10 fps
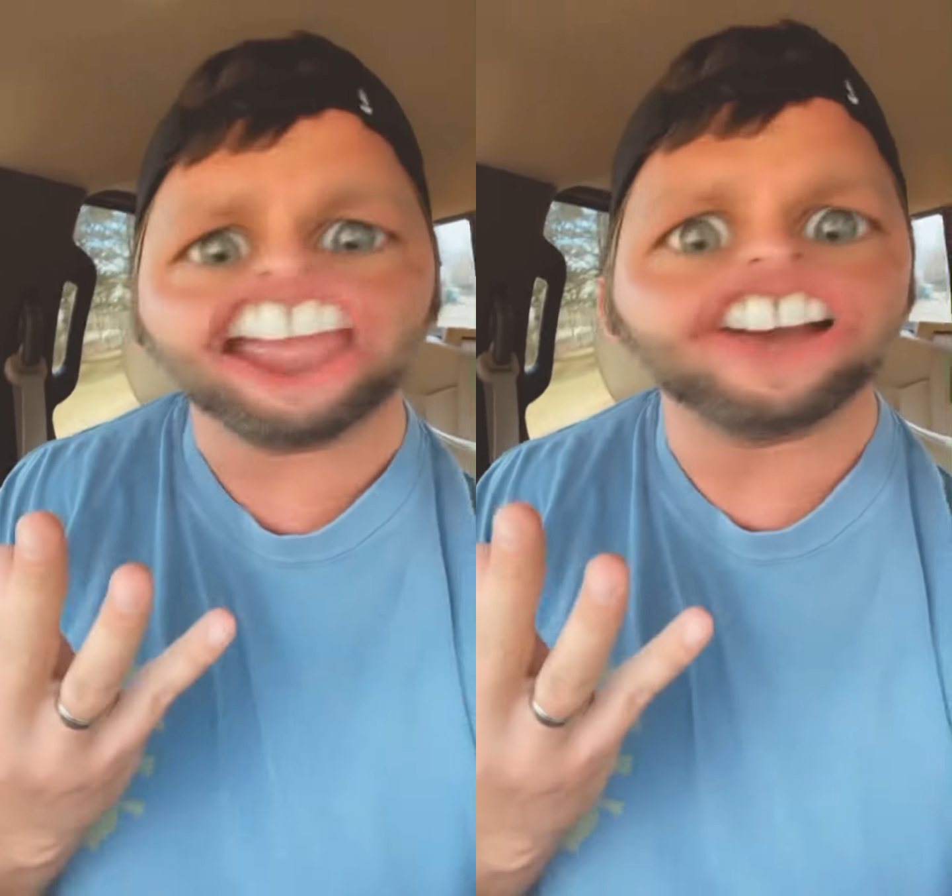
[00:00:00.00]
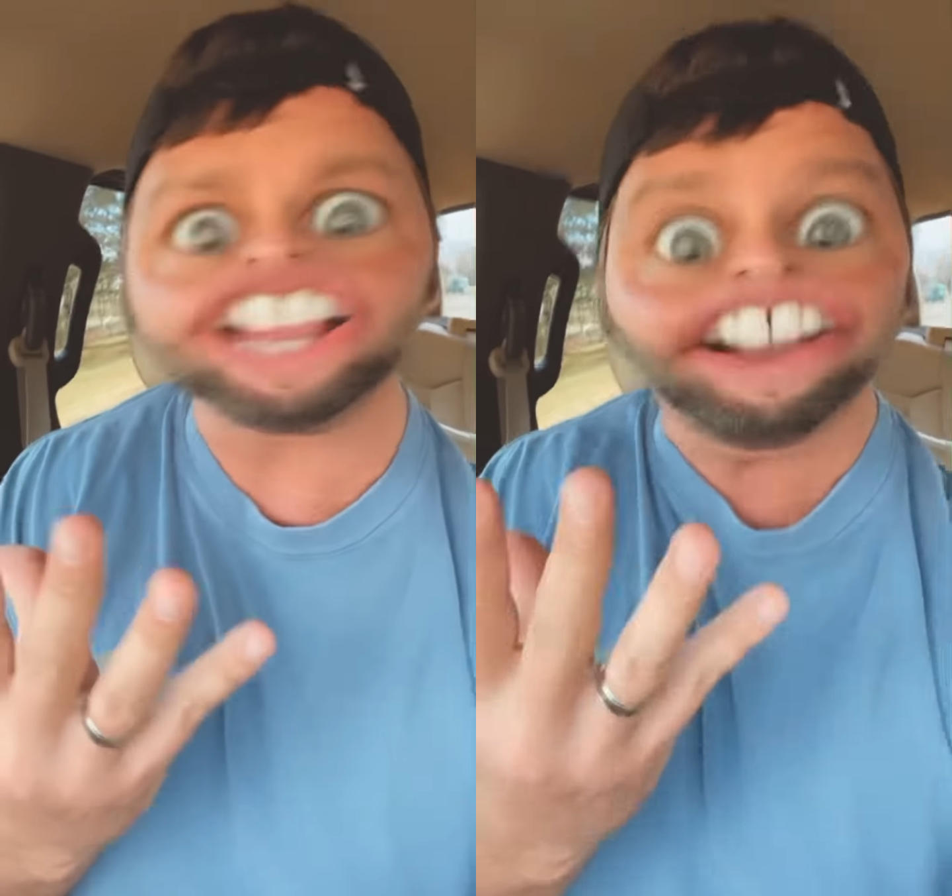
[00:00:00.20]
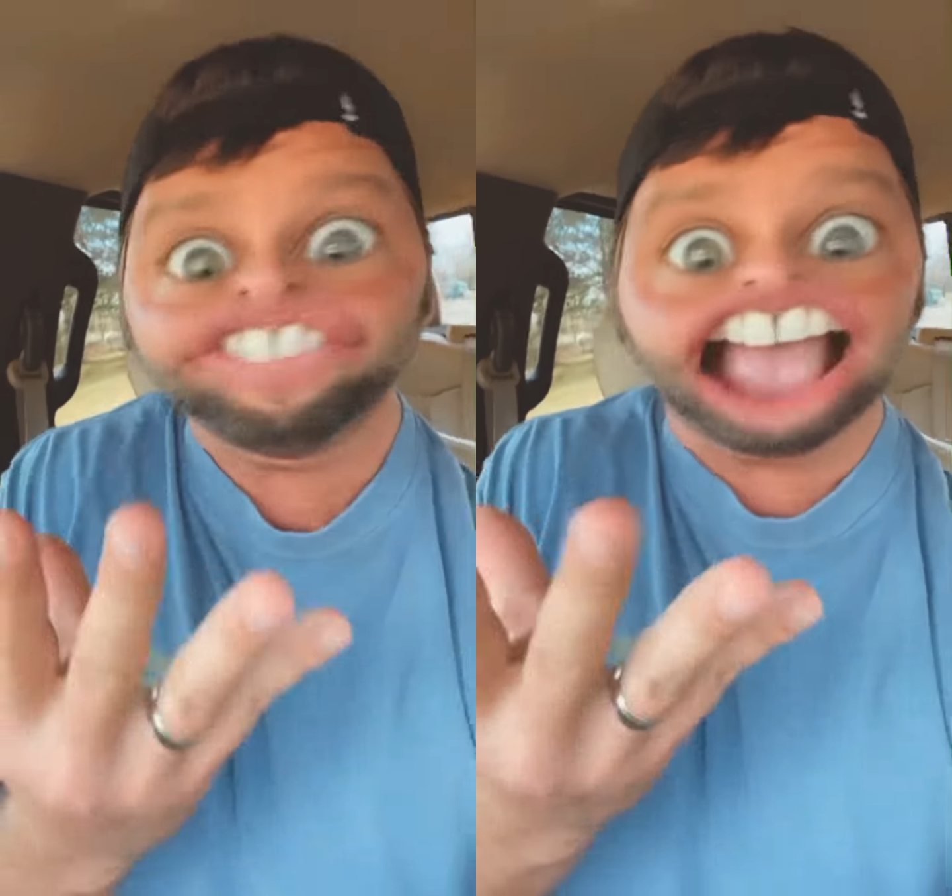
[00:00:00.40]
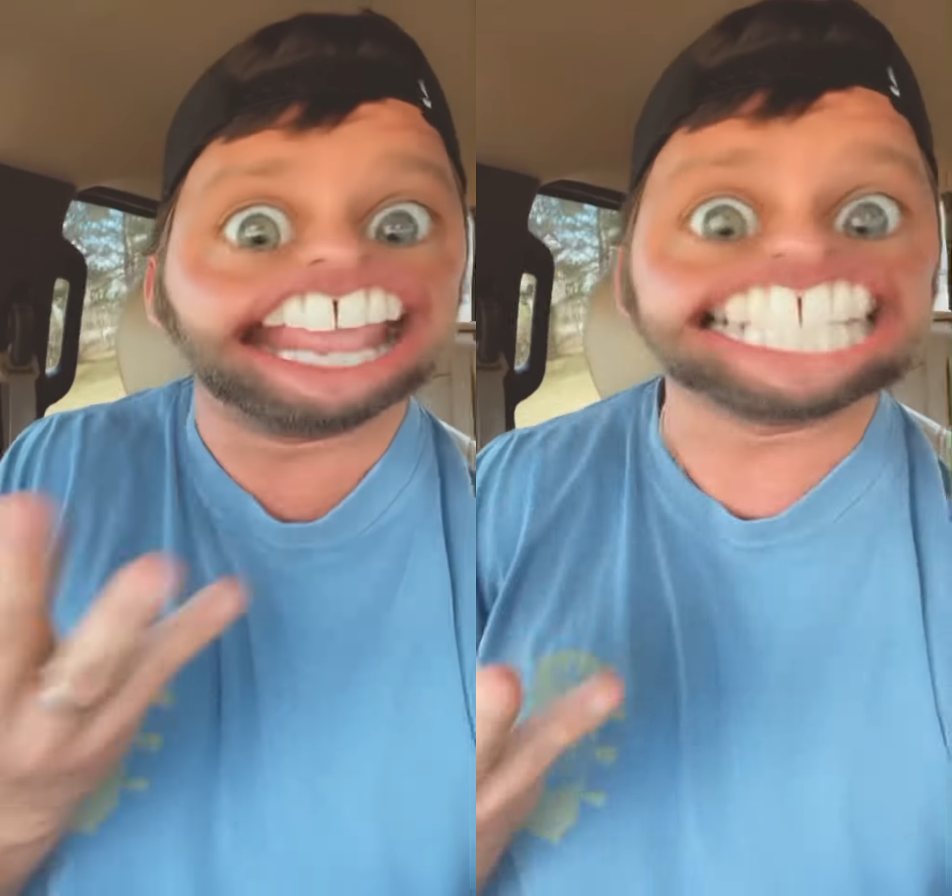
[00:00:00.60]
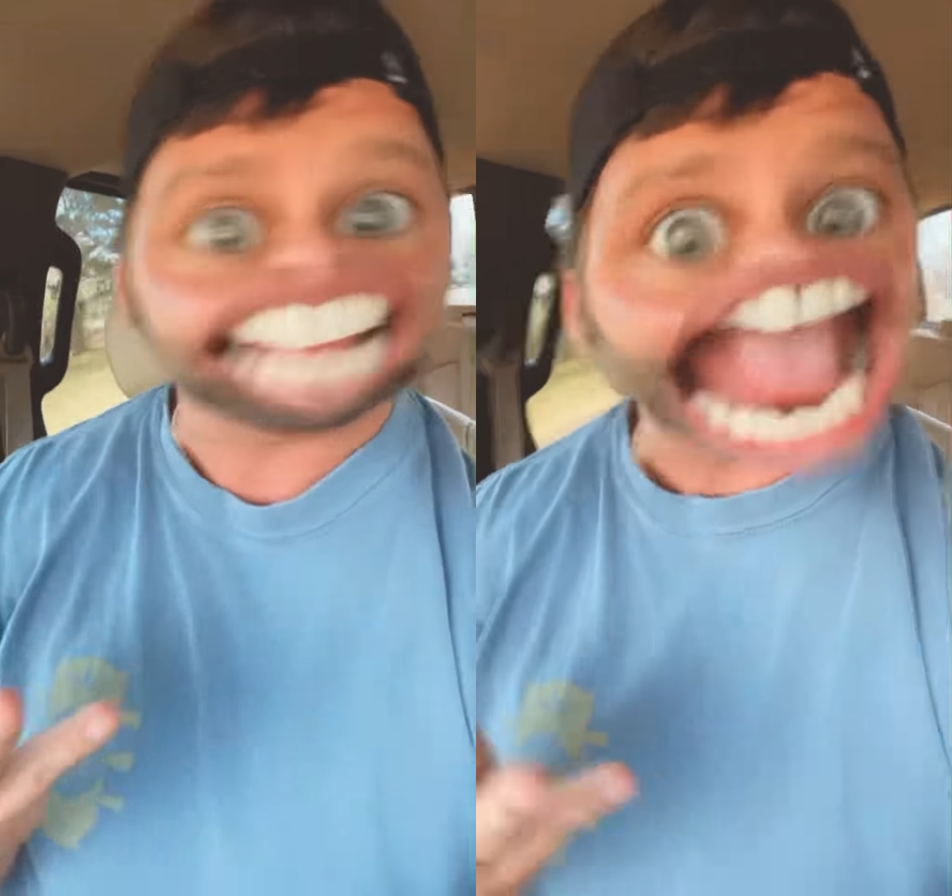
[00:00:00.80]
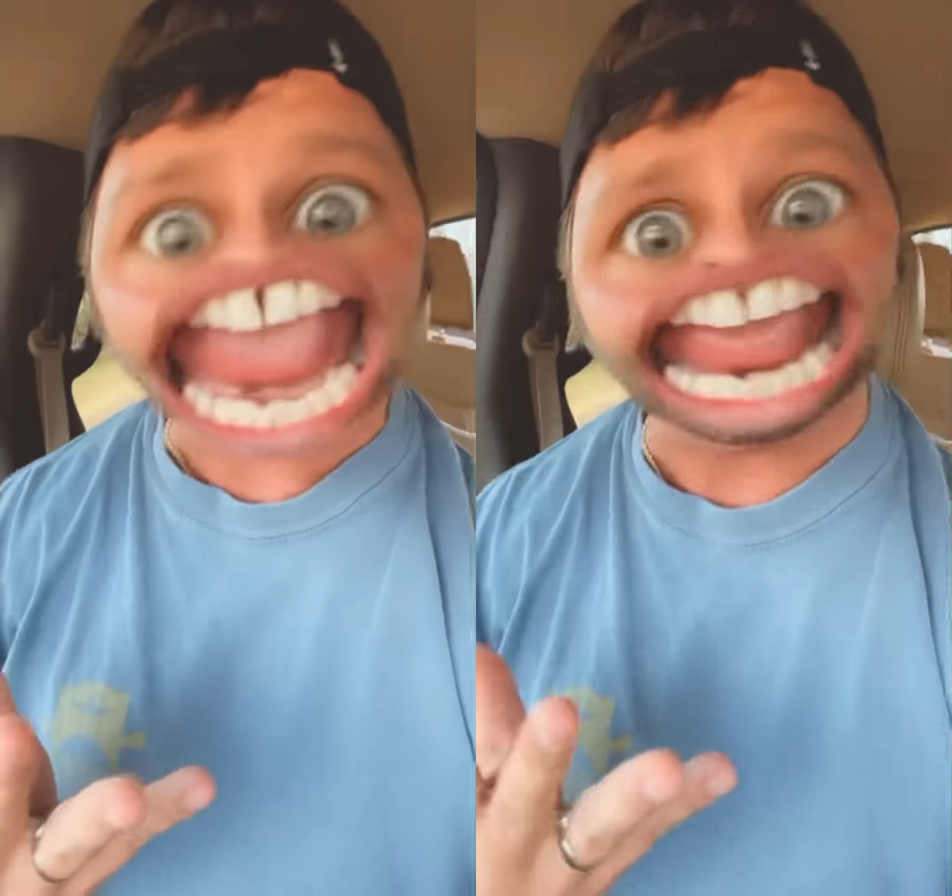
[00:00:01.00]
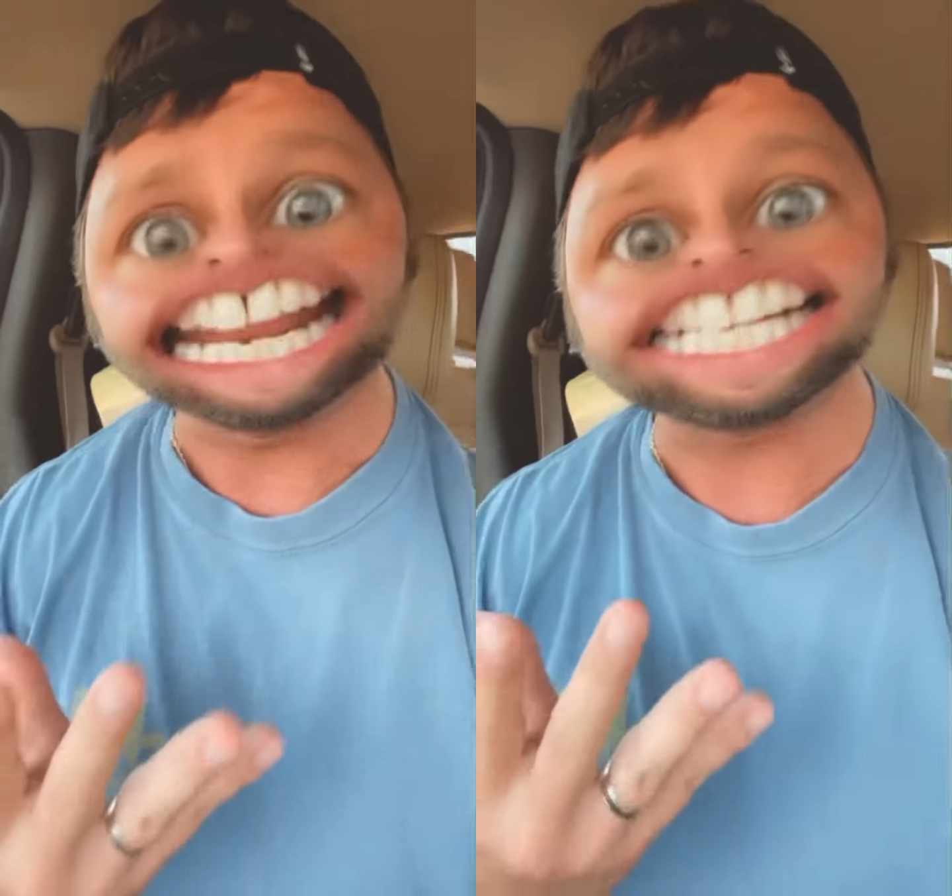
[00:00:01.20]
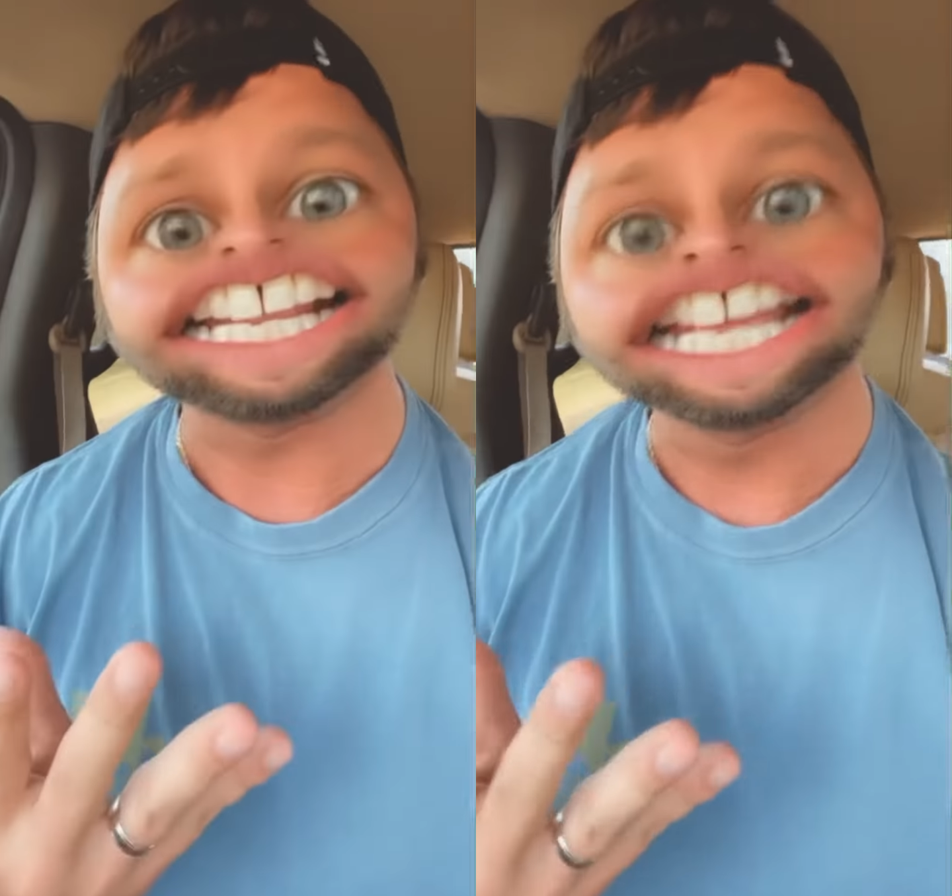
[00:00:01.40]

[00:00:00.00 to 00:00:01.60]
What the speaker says: What the fuck is that?